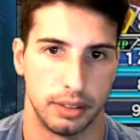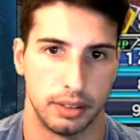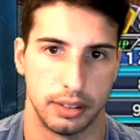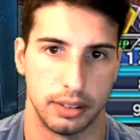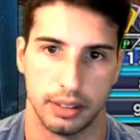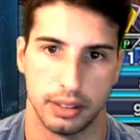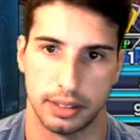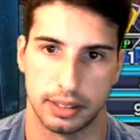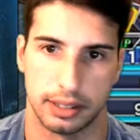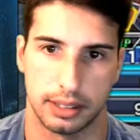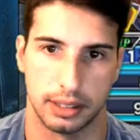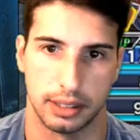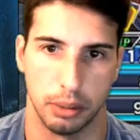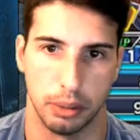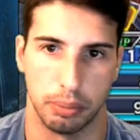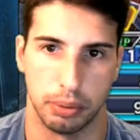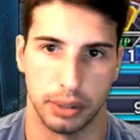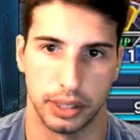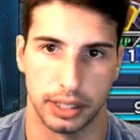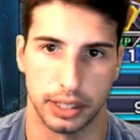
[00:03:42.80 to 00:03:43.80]
It's still
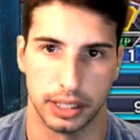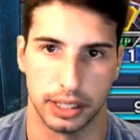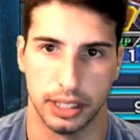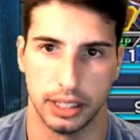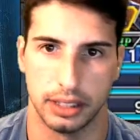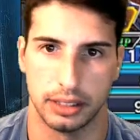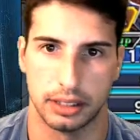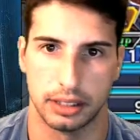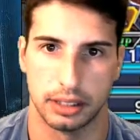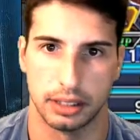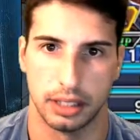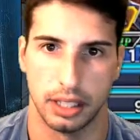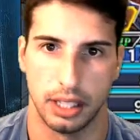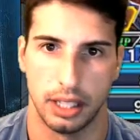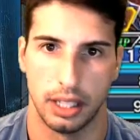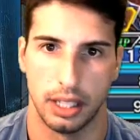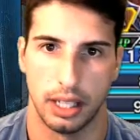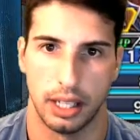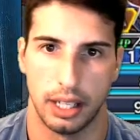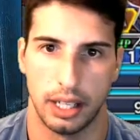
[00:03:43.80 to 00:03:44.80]
pretty good.
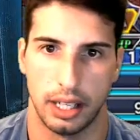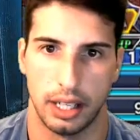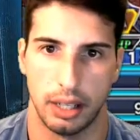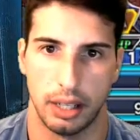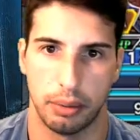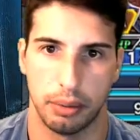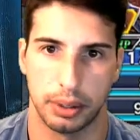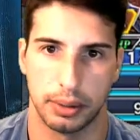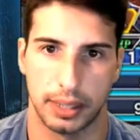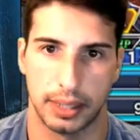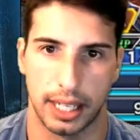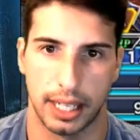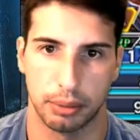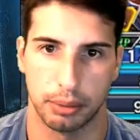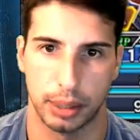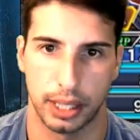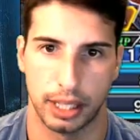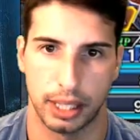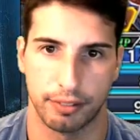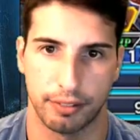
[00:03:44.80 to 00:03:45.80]
Uh, what do we got? We
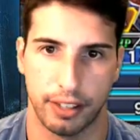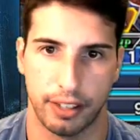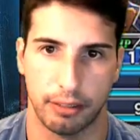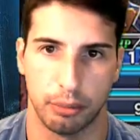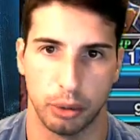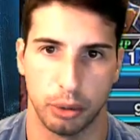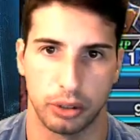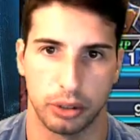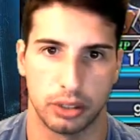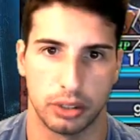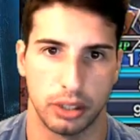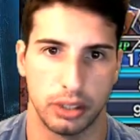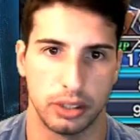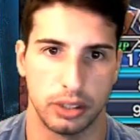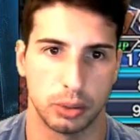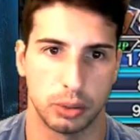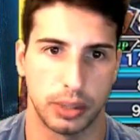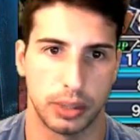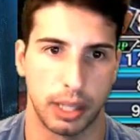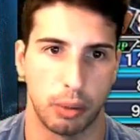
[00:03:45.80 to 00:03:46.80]
got five more turns.
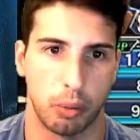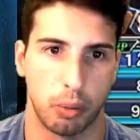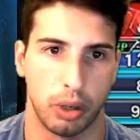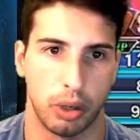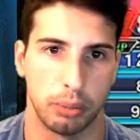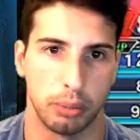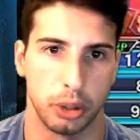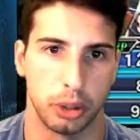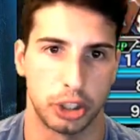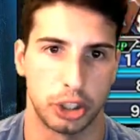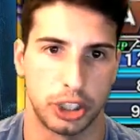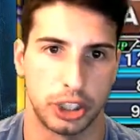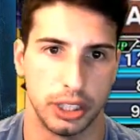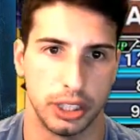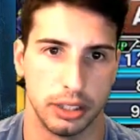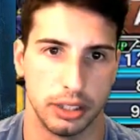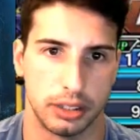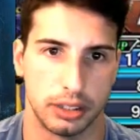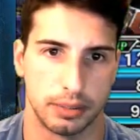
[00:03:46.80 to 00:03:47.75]
We got one more shield.